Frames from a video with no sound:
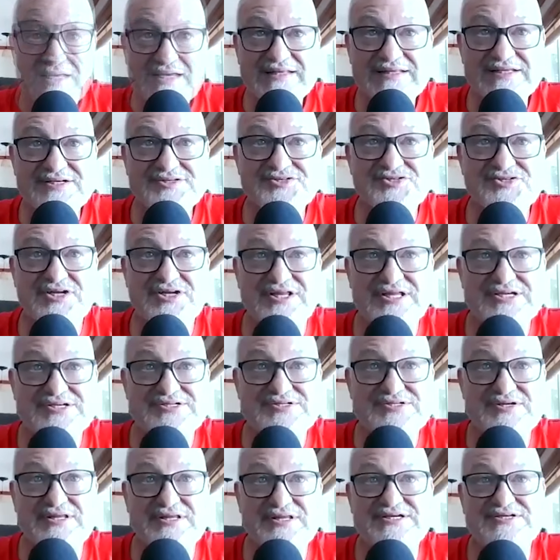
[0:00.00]
Listen to
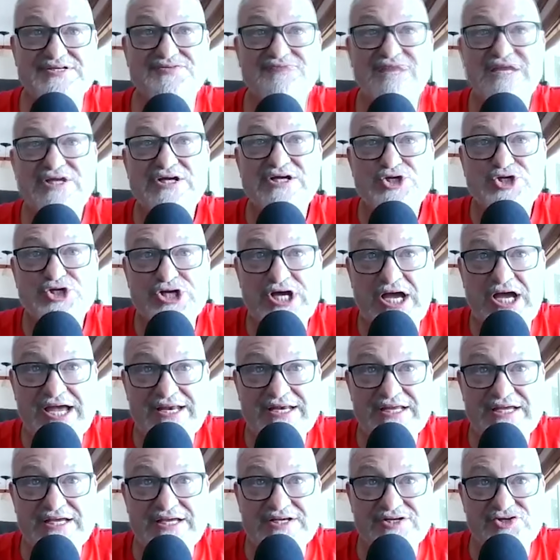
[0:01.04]
these this
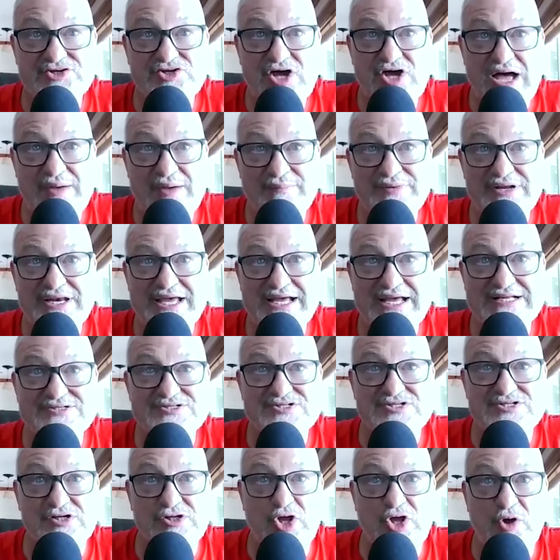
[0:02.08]
China
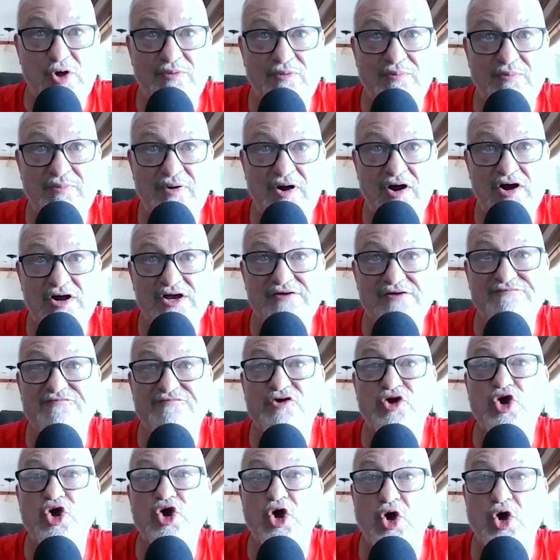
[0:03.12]
dominates the global market
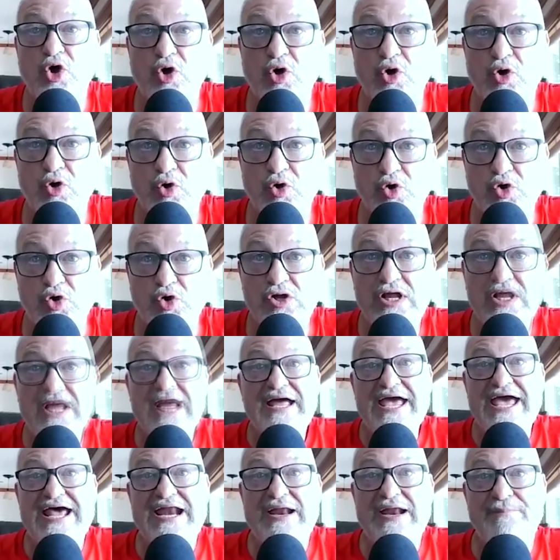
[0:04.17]
for coal
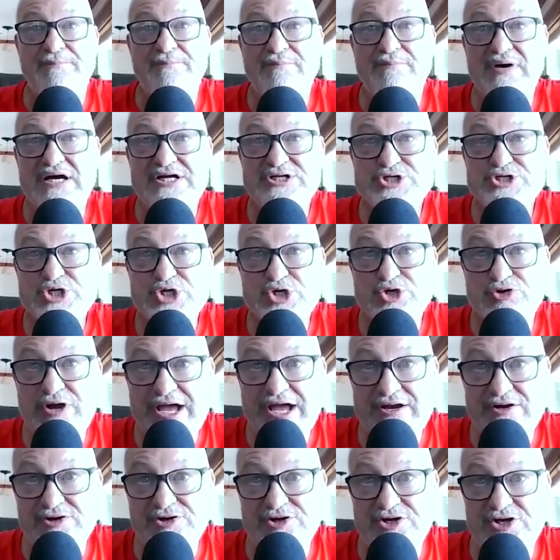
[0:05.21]
at a much
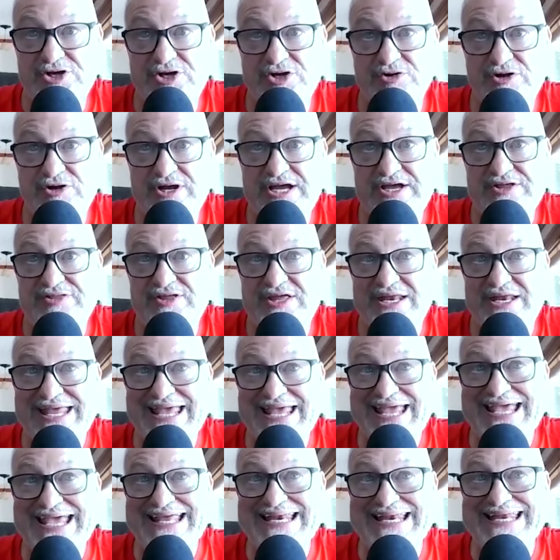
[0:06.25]
greater degree than
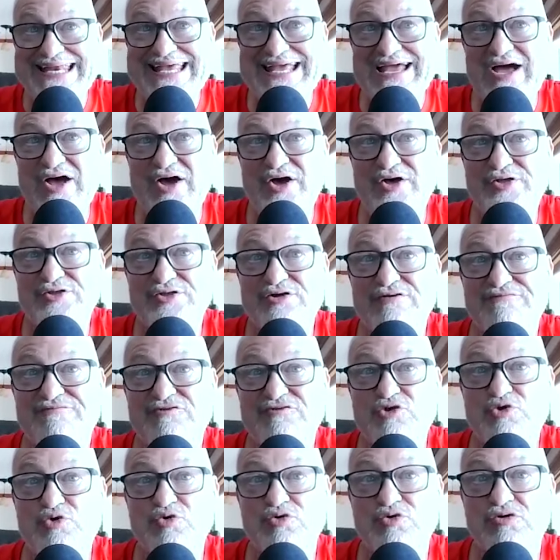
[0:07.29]
any other
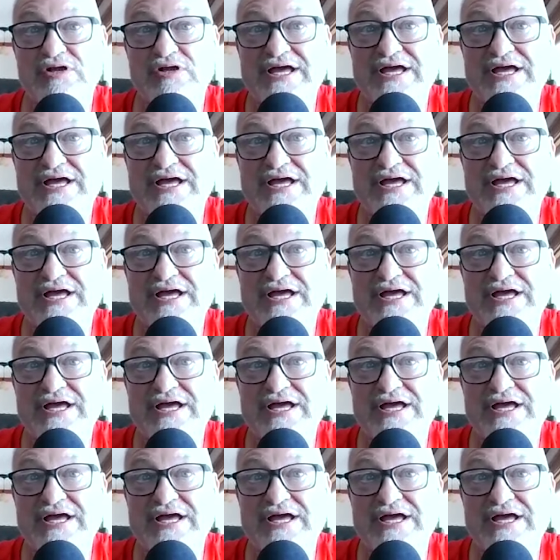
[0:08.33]
fuel